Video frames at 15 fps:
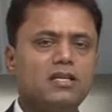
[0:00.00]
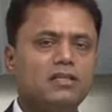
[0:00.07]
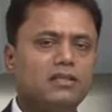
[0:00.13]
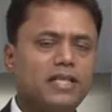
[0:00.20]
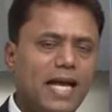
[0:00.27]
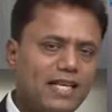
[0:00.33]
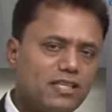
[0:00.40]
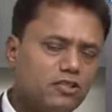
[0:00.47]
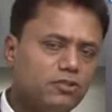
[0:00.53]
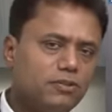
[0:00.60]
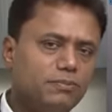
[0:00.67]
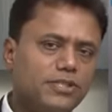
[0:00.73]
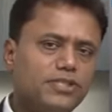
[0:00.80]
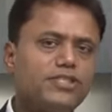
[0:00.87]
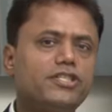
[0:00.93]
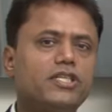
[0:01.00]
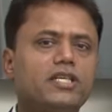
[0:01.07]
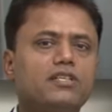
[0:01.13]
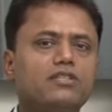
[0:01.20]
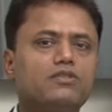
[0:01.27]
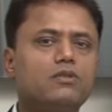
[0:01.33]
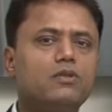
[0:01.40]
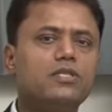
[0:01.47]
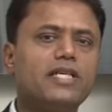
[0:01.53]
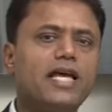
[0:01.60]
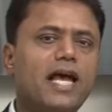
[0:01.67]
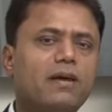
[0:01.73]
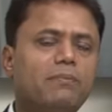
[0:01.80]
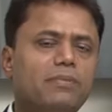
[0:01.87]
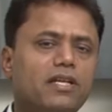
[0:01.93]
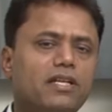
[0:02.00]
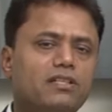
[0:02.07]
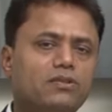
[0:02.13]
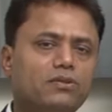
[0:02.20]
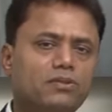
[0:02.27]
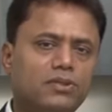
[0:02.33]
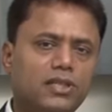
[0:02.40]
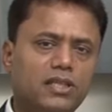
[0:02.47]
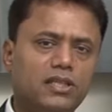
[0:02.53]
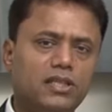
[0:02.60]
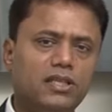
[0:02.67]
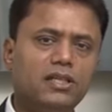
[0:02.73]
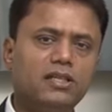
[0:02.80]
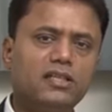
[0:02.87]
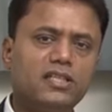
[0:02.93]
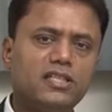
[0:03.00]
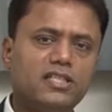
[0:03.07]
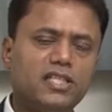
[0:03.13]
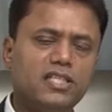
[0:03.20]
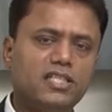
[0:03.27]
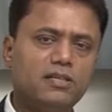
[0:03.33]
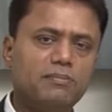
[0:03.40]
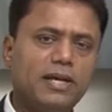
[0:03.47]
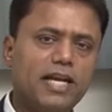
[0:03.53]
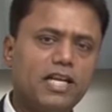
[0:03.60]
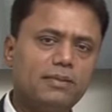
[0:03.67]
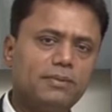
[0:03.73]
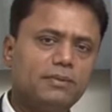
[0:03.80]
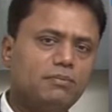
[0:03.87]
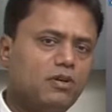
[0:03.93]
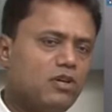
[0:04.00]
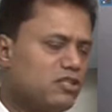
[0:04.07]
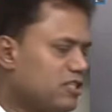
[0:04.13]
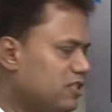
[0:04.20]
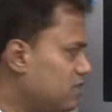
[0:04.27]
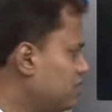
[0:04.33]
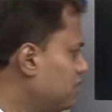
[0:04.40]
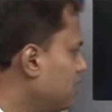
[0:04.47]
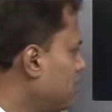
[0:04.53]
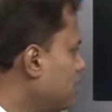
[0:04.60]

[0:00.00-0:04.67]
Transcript: That's how the budgetary controls happen in the strategic management process.